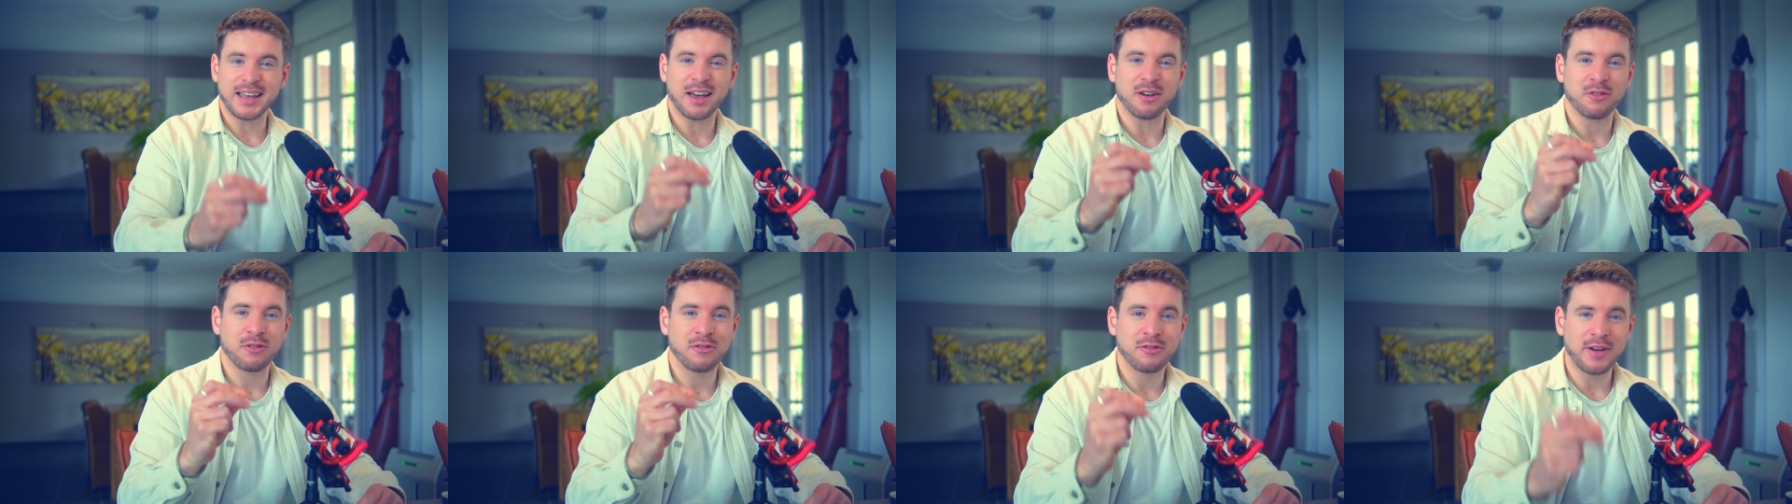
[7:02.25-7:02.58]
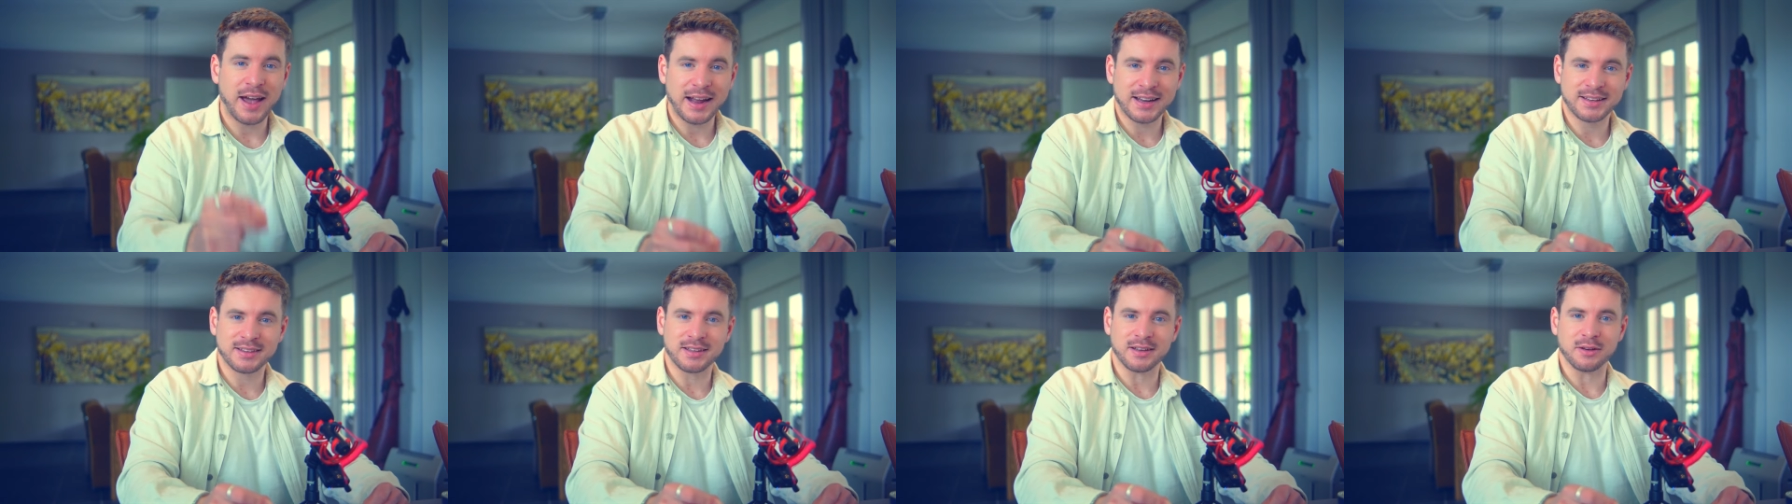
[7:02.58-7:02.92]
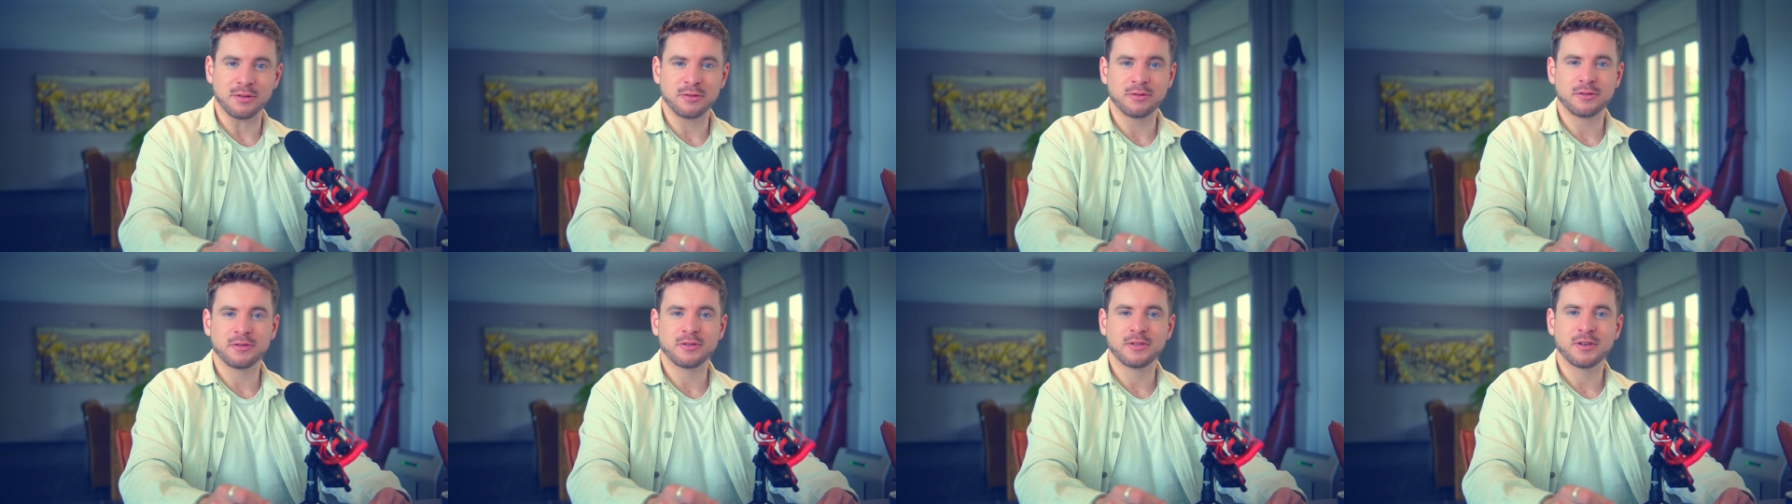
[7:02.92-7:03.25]

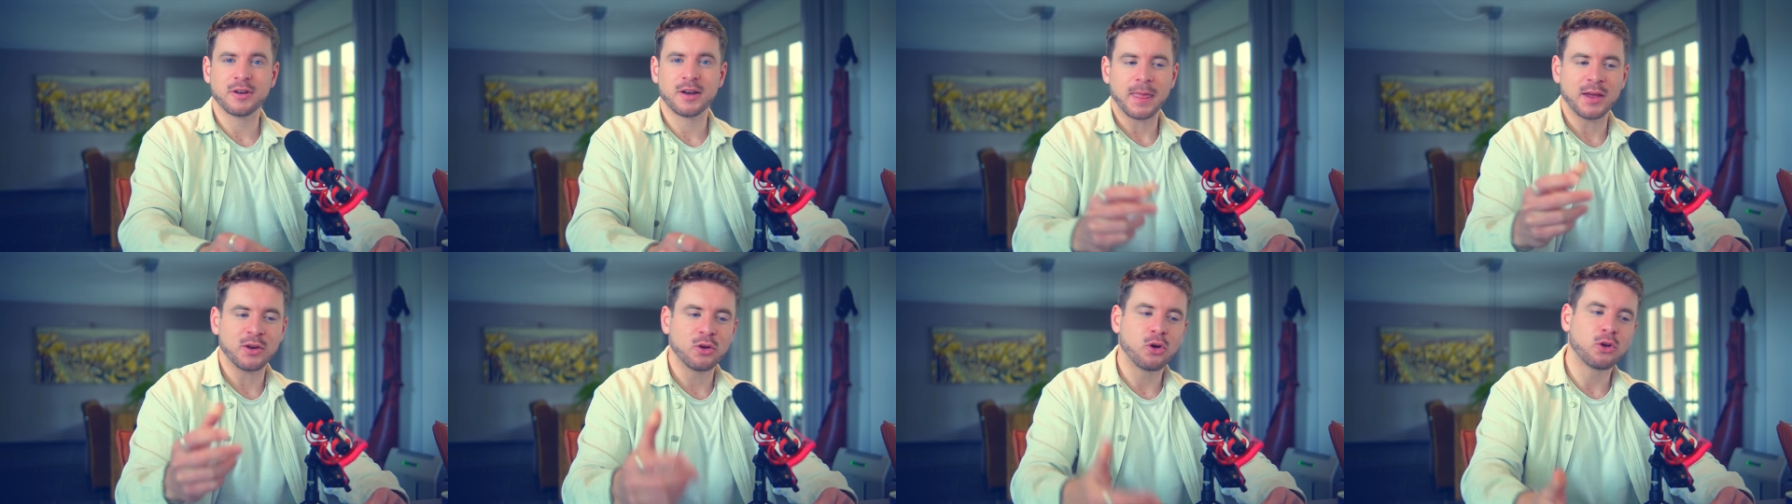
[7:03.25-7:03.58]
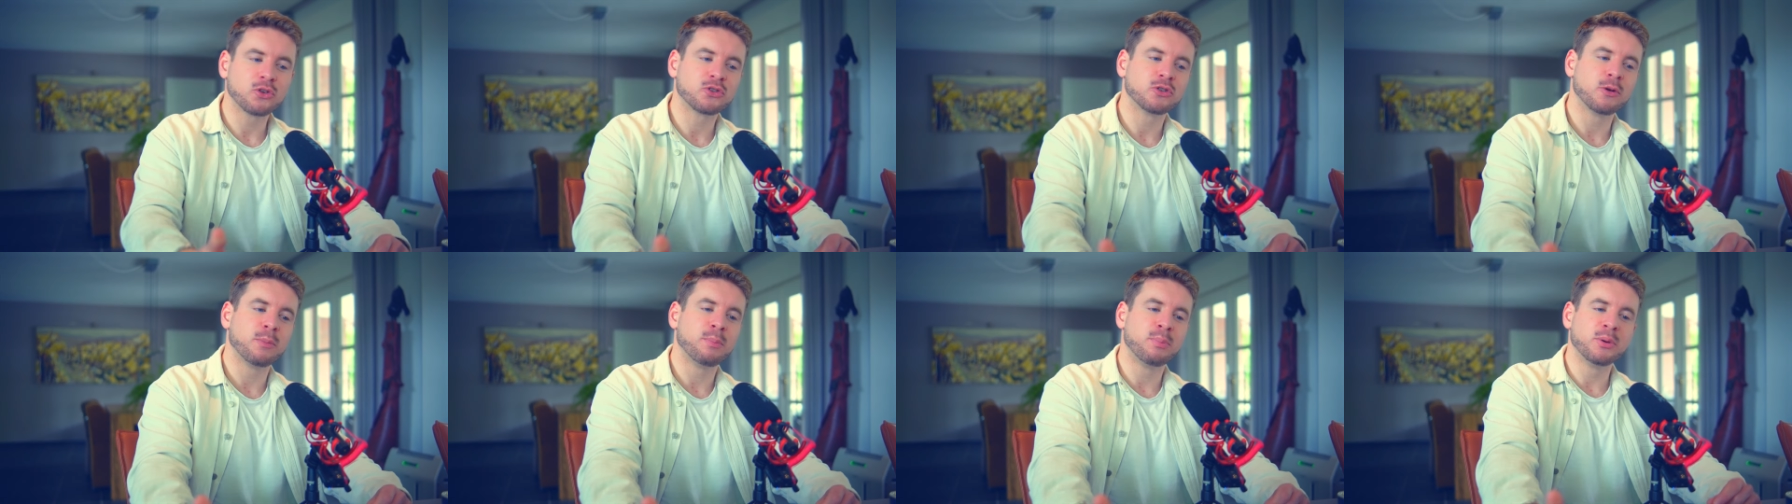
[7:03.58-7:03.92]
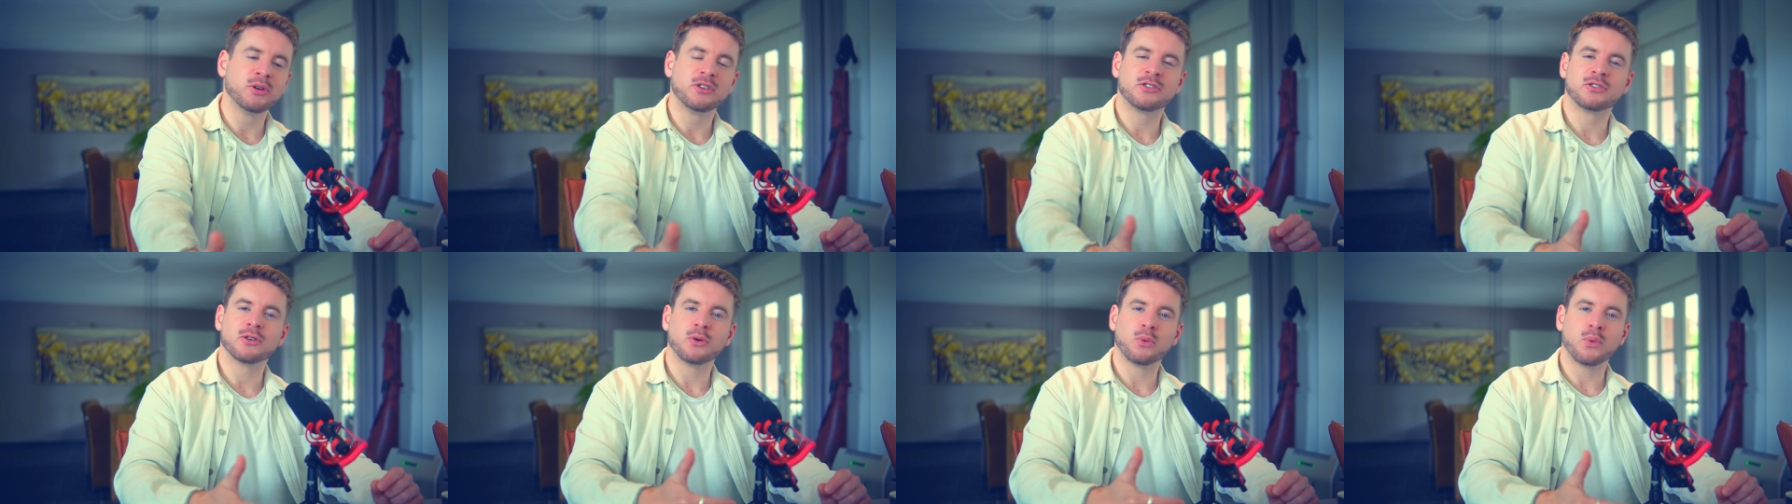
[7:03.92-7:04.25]
effective, it also
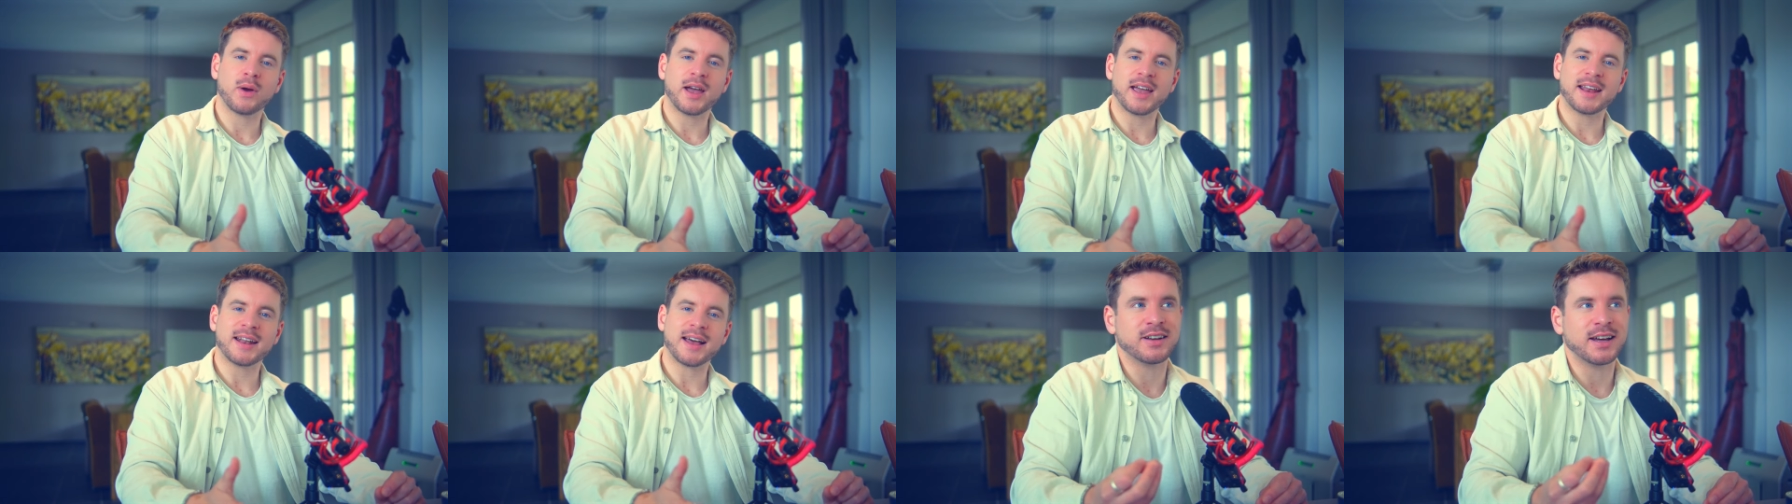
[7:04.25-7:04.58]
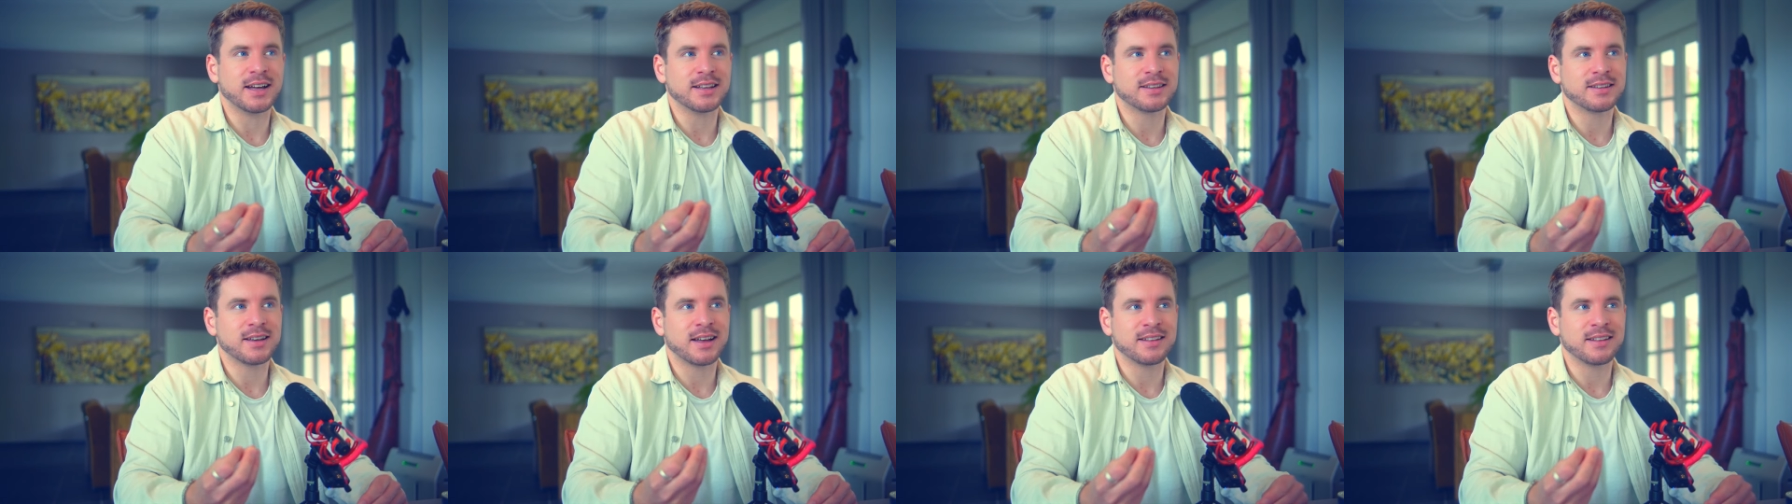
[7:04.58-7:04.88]
puts away that